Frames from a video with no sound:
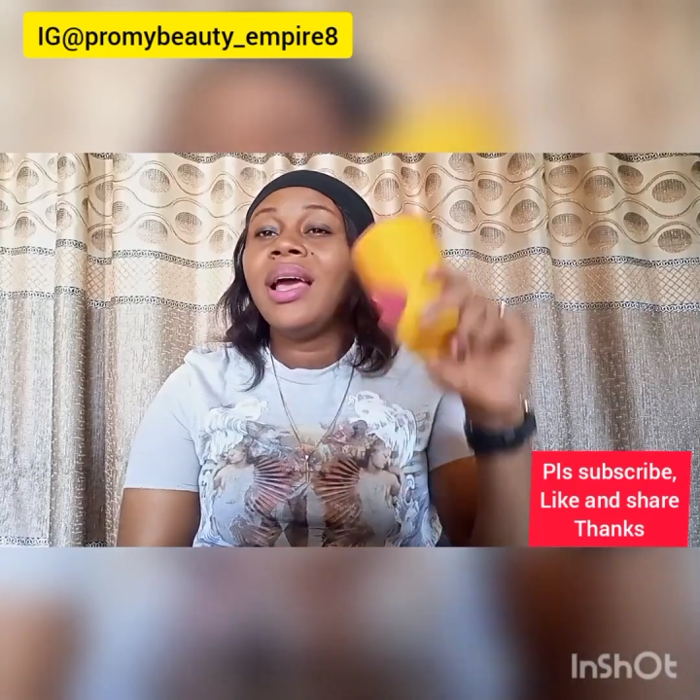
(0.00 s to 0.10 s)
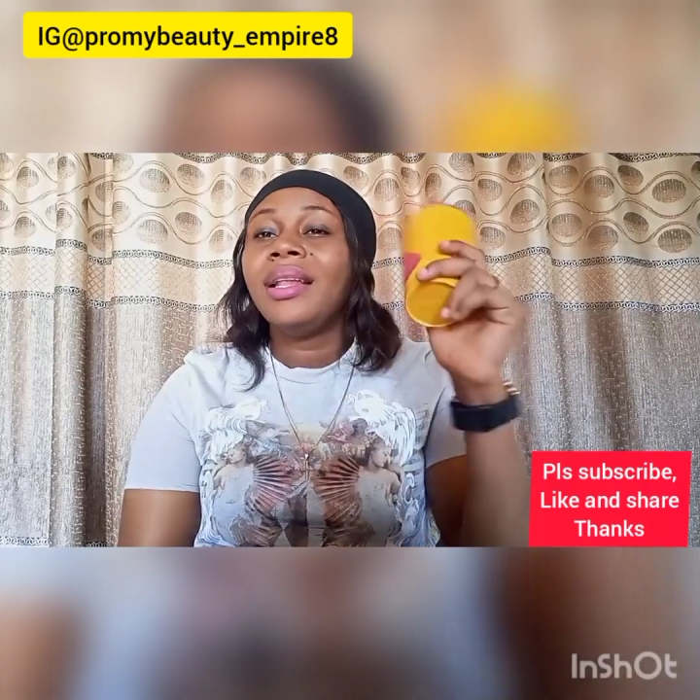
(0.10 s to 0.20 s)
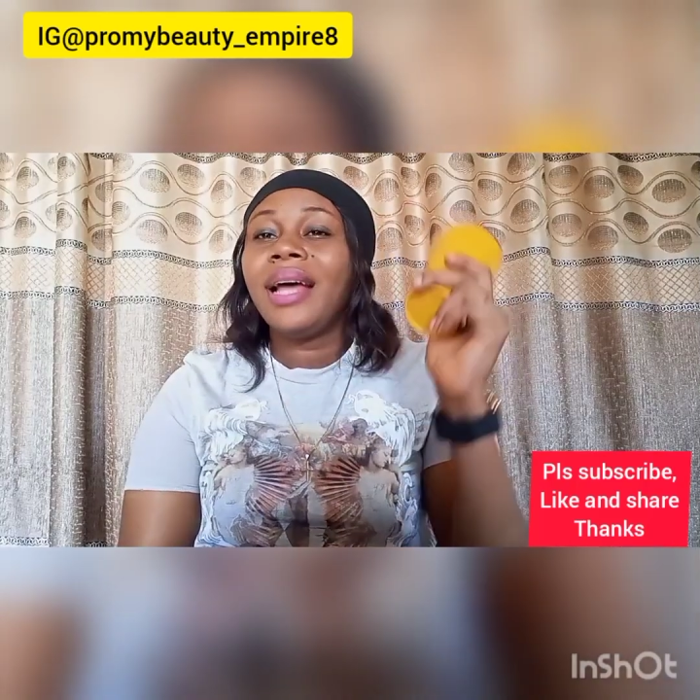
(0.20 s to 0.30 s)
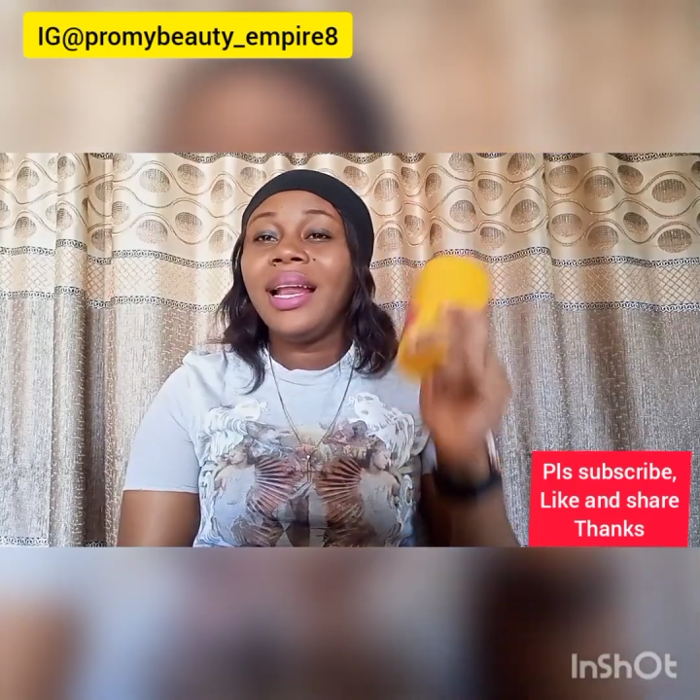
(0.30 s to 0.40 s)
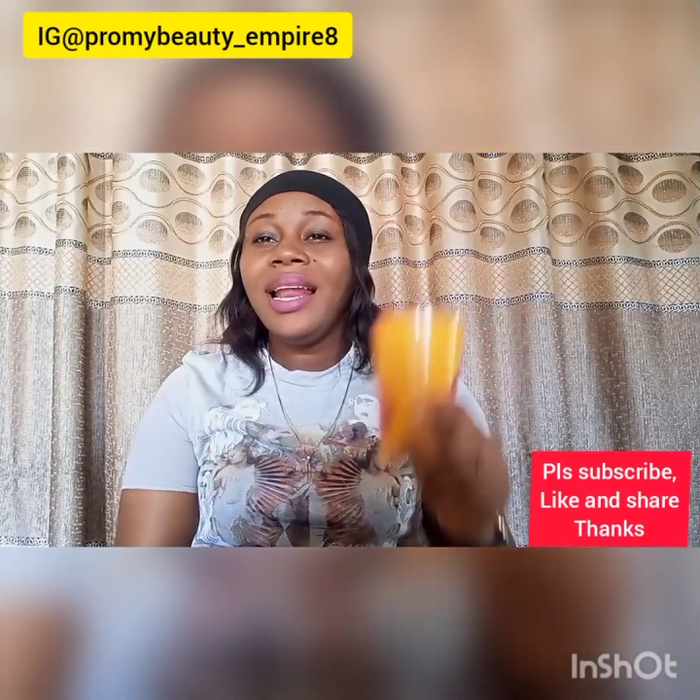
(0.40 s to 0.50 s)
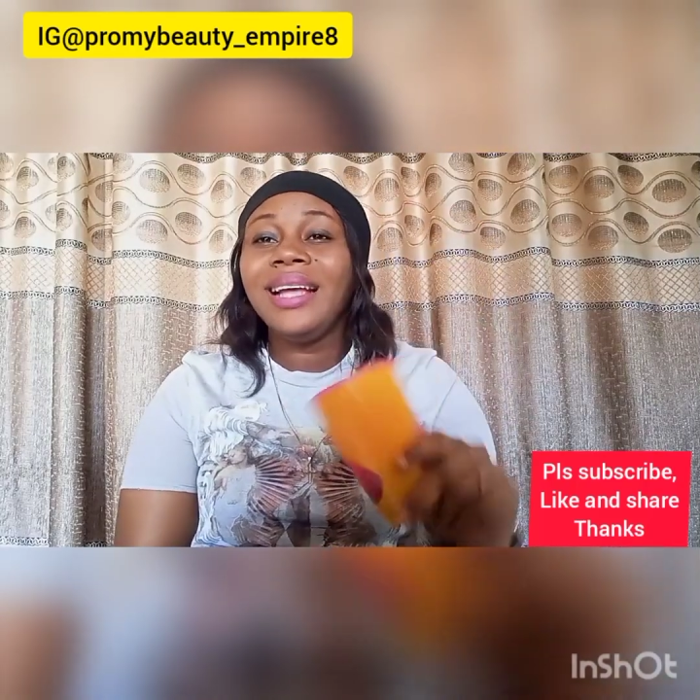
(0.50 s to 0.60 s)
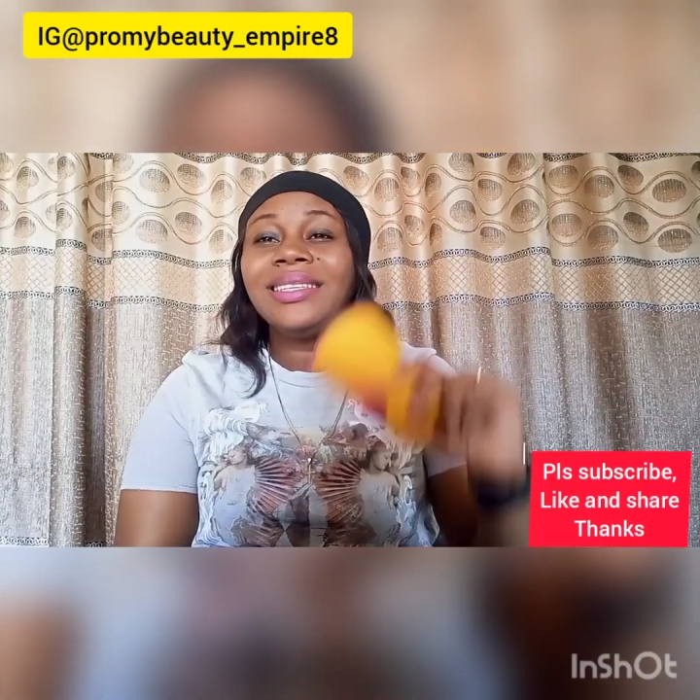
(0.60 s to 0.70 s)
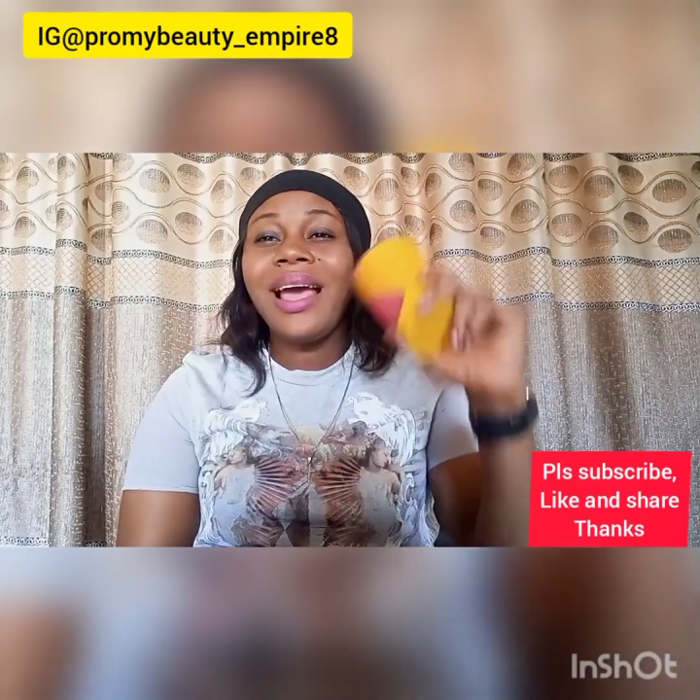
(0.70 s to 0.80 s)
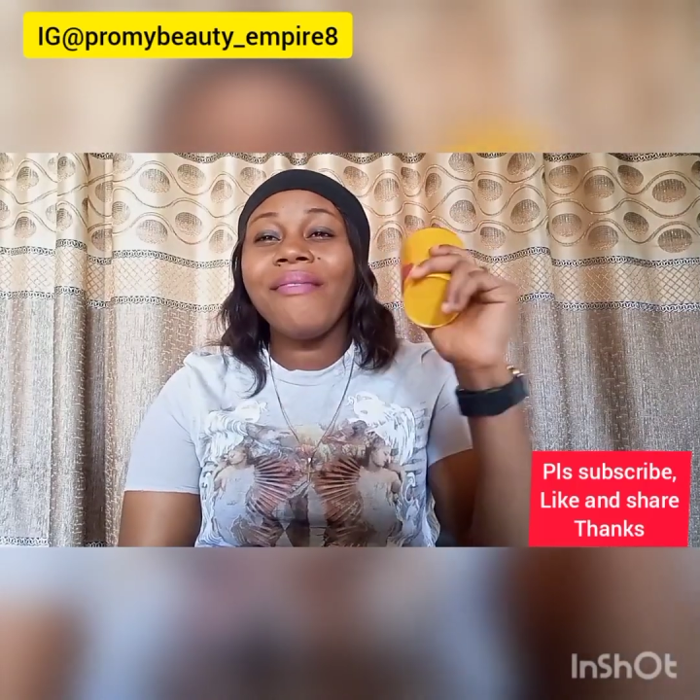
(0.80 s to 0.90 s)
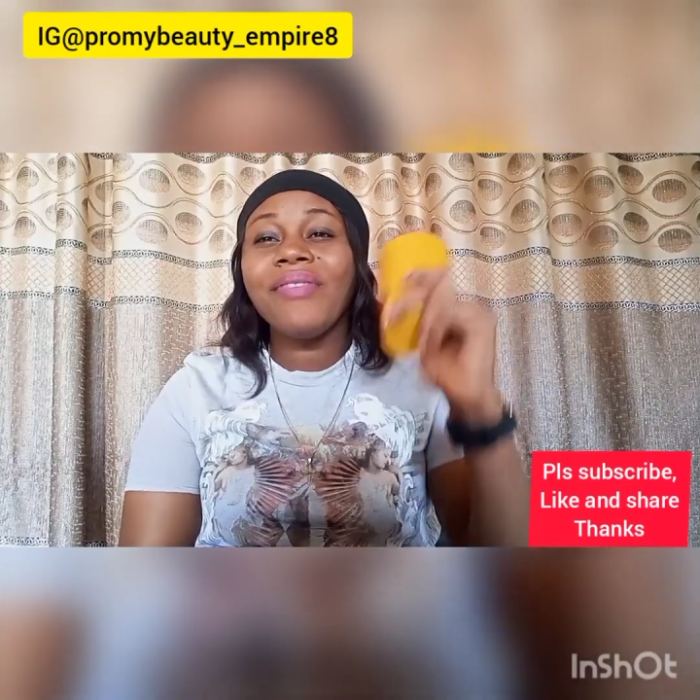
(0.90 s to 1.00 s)
that let
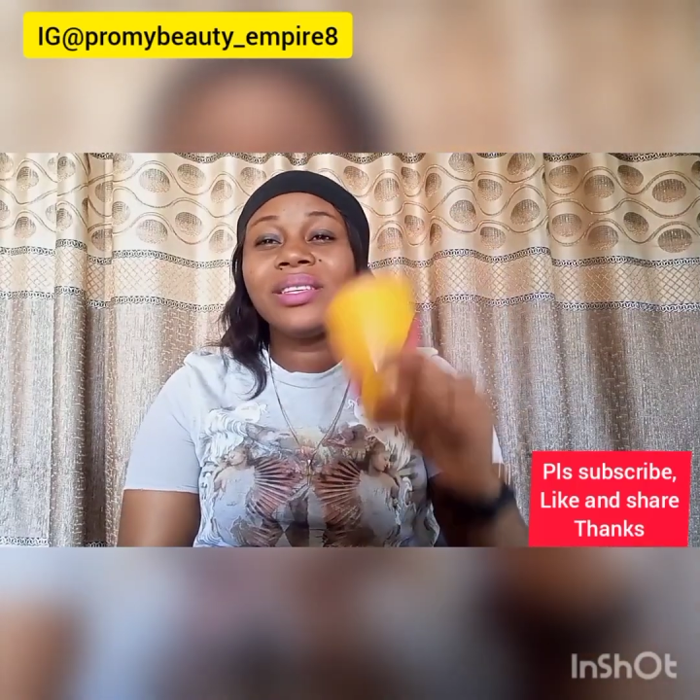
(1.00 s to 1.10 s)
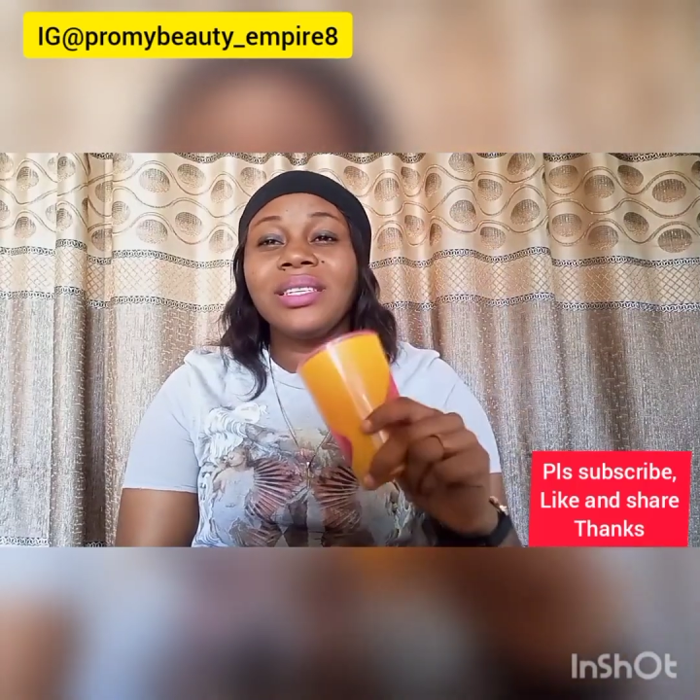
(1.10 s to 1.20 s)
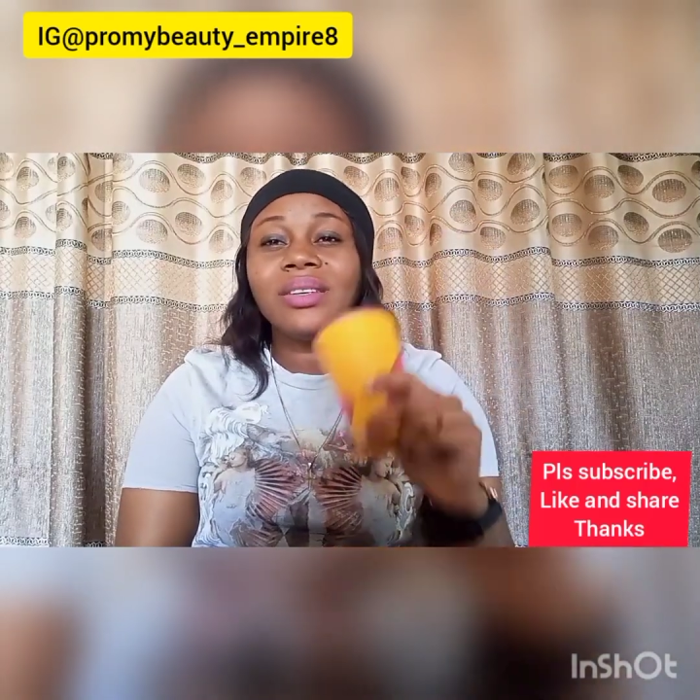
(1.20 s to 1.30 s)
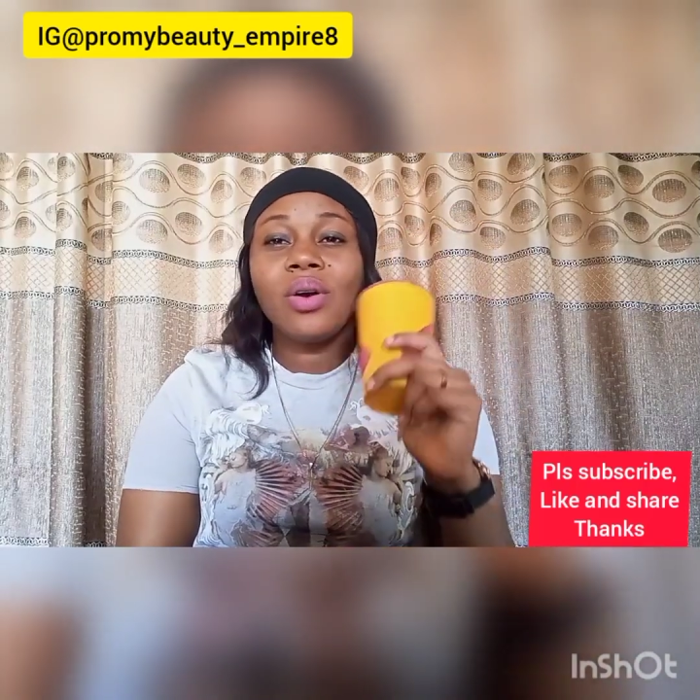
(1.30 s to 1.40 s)
everything